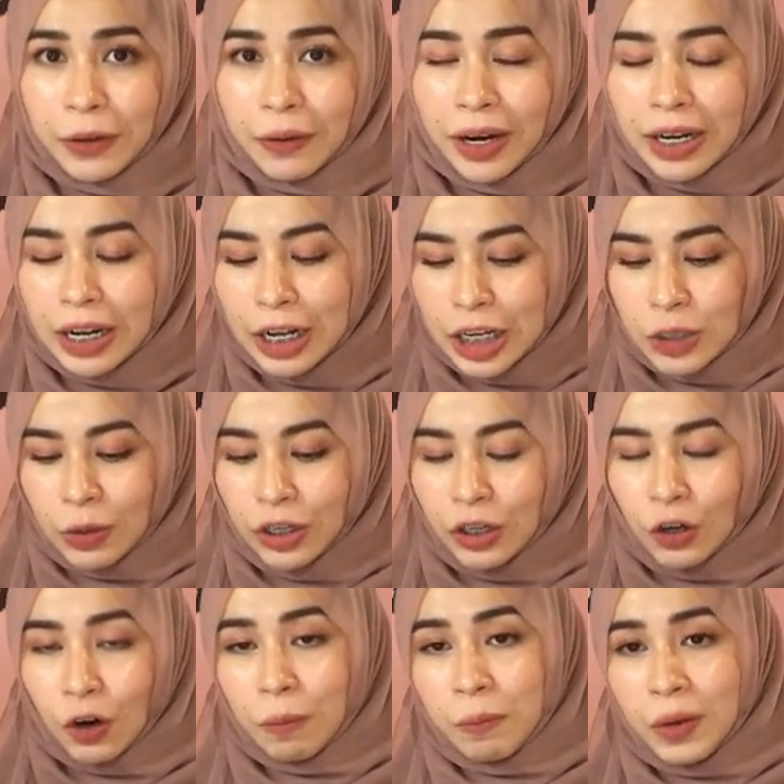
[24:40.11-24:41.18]
All right, when you
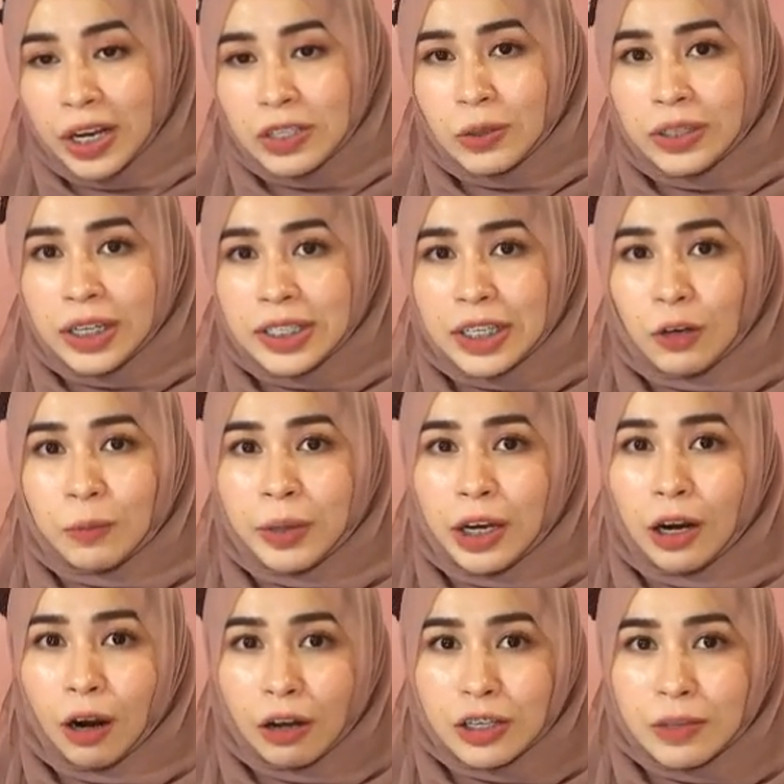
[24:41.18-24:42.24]
compress your data, it will be
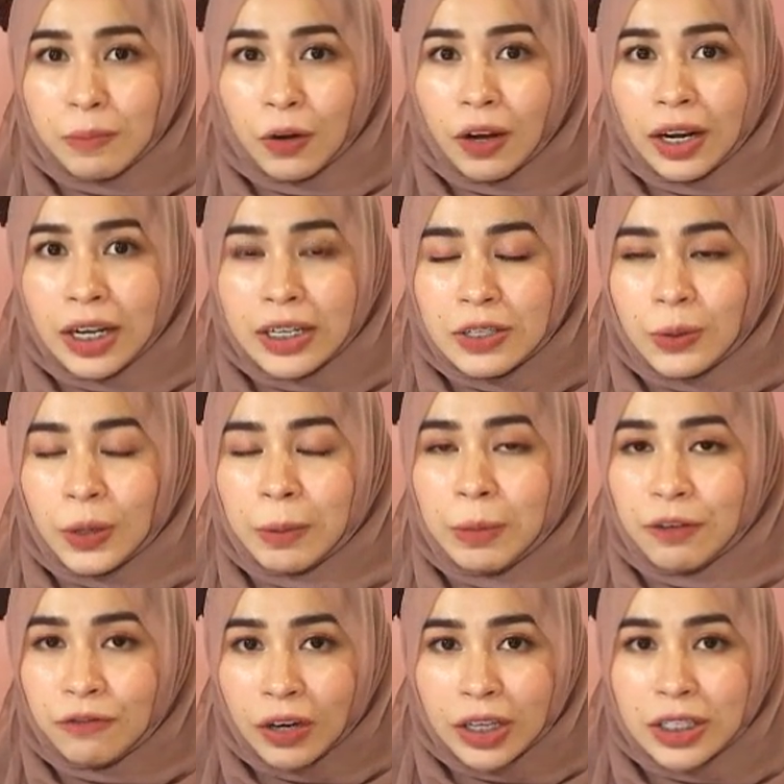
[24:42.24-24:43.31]
a lot smaller, so it'll
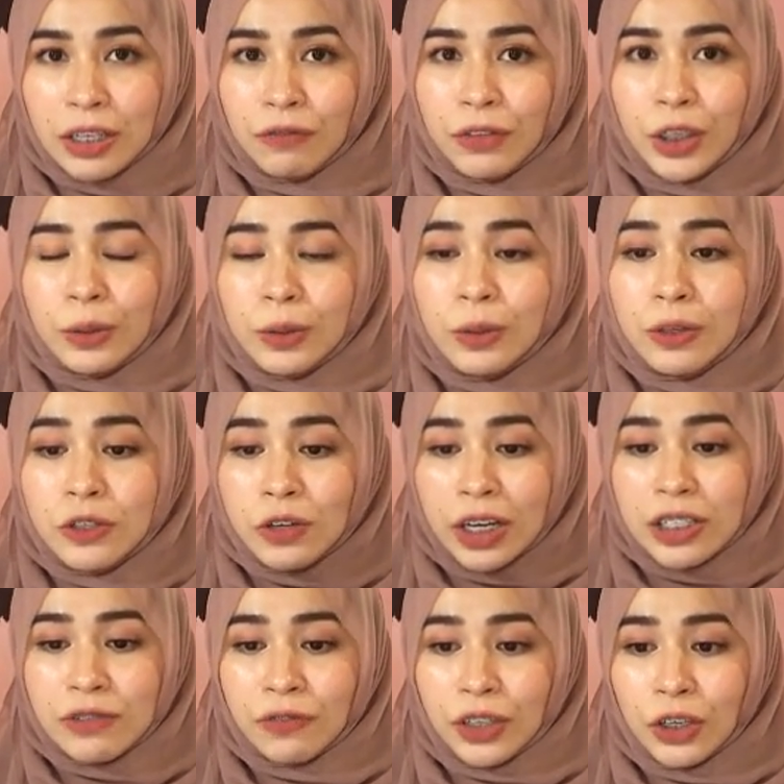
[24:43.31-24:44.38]
be faster for you to
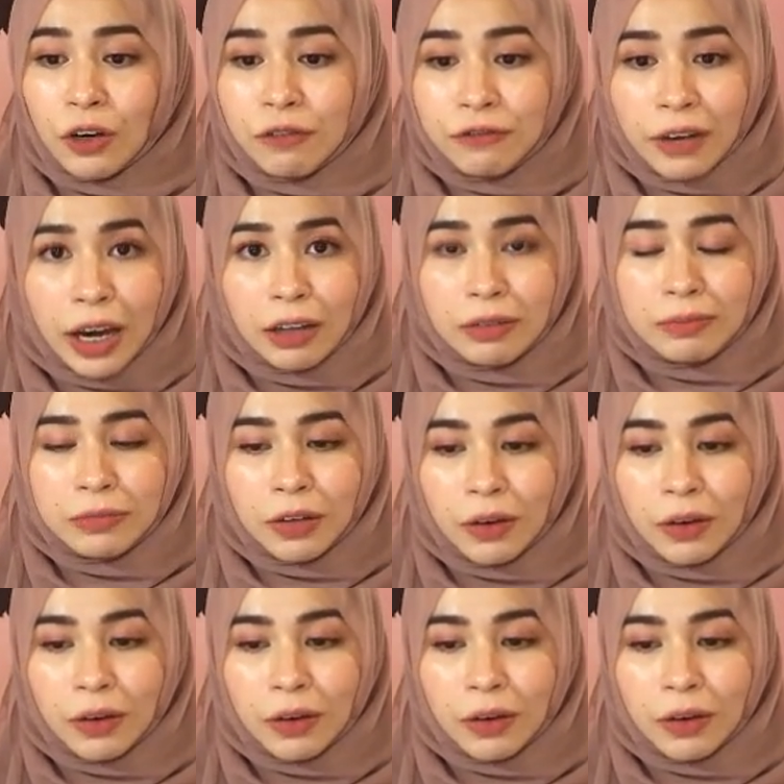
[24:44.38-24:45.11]
transfer your file.